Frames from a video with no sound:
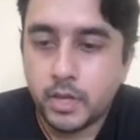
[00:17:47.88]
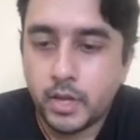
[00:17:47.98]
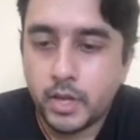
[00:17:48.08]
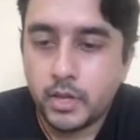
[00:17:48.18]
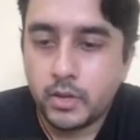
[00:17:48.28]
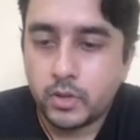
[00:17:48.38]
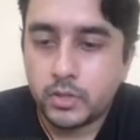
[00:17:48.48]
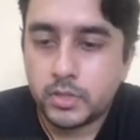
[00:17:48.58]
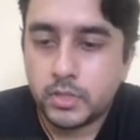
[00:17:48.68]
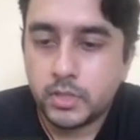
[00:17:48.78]
yeah, here
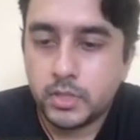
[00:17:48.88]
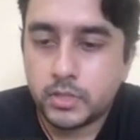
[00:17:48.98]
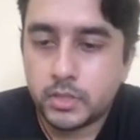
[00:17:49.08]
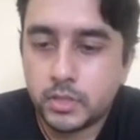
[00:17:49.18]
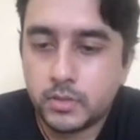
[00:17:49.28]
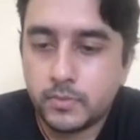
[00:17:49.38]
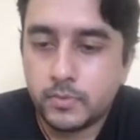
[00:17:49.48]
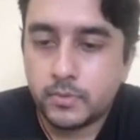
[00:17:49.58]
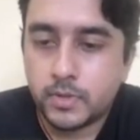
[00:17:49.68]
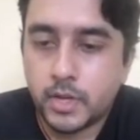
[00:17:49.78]
you can see there's
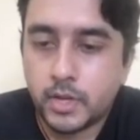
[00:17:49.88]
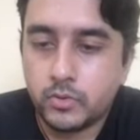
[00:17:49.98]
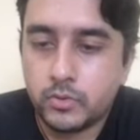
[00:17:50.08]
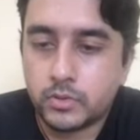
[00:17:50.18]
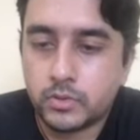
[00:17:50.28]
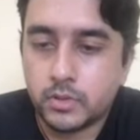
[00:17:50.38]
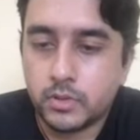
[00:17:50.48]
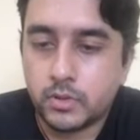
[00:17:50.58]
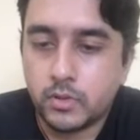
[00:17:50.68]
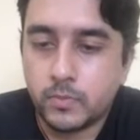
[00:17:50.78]
a guy who's
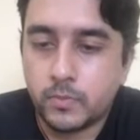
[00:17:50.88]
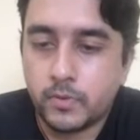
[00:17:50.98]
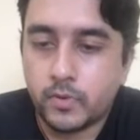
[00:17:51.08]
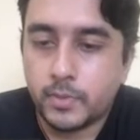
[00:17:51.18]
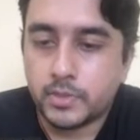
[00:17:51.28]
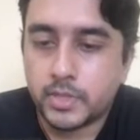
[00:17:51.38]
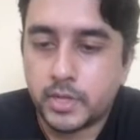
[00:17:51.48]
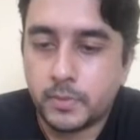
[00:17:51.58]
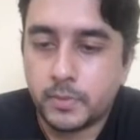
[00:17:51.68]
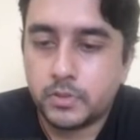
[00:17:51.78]
performing
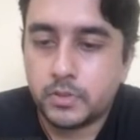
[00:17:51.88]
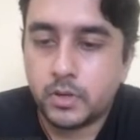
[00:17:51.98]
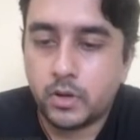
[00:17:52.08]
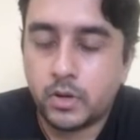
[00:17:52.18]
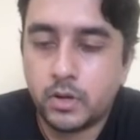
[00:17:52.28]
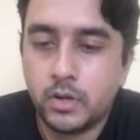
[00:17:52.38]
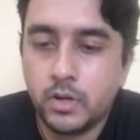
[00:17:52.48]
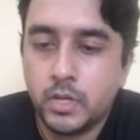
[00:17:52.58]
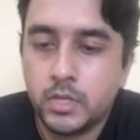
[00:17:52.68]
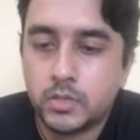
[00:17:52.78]
sit-ups or
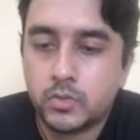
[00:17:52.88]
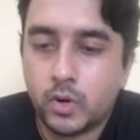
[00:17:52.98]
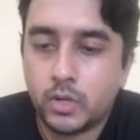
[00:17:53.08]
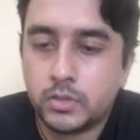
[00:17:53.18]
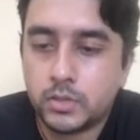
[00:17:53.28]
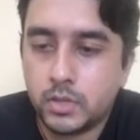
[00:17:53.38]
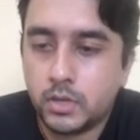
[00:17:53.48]
squats,